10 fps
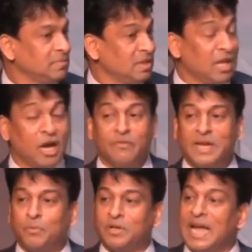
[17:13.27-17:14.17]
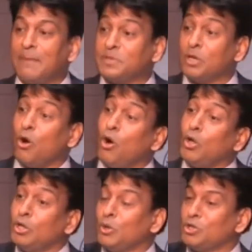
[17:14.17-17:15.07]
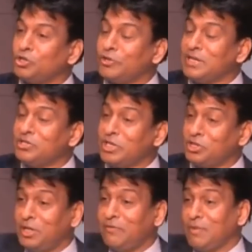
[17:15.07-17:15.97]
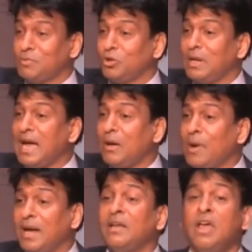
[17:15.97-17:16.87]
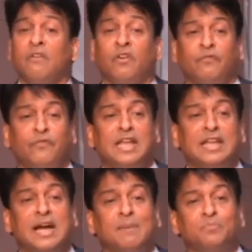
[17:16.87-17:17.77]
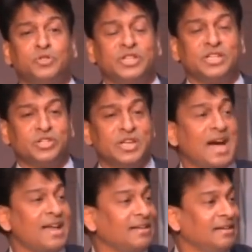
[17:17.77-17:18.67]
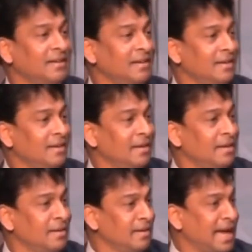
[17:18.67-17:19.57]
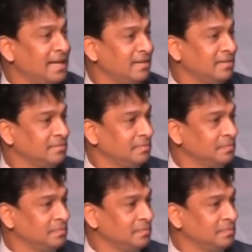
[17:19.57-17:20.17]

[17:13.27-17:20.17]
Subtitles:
Now we have to capture all those transactions from July 1 for filling up GSTR 9.